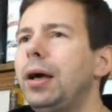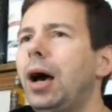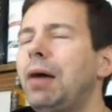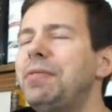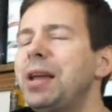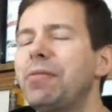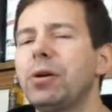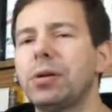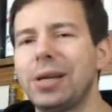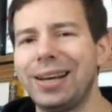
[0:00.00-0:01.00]
I've
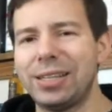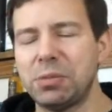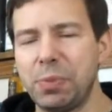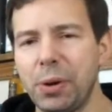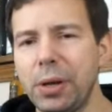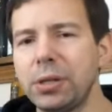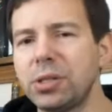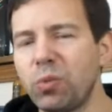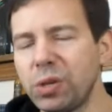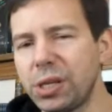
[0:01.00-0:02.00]
never experienced
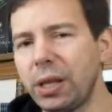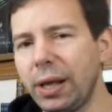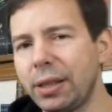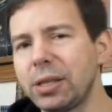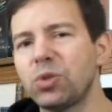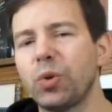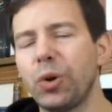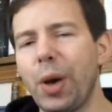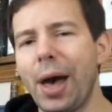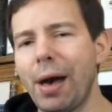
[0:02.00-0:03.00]
a whiskey like this where
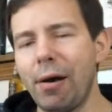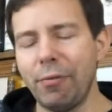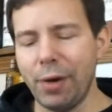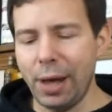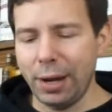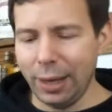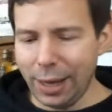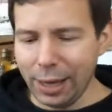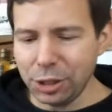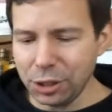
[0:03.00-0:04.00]
you have an
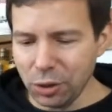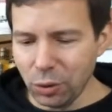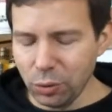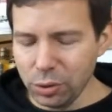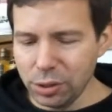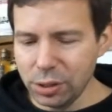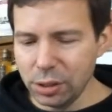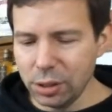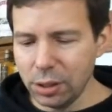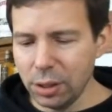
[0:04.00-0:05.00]
engaging nose,
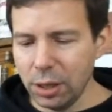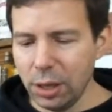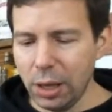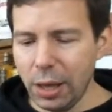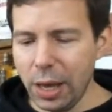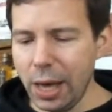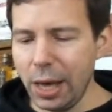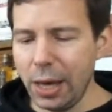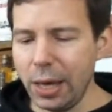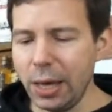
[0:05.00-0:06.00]

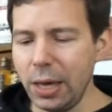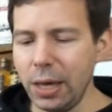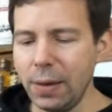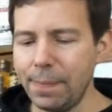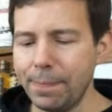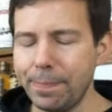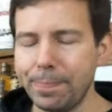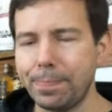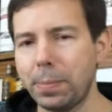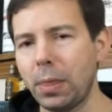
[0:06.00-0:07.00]
a
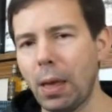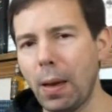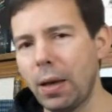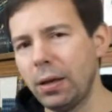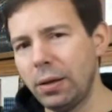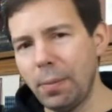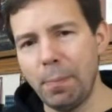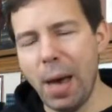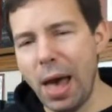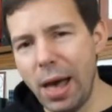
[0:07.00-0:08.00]

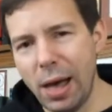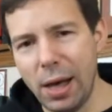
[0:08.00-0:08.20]
meh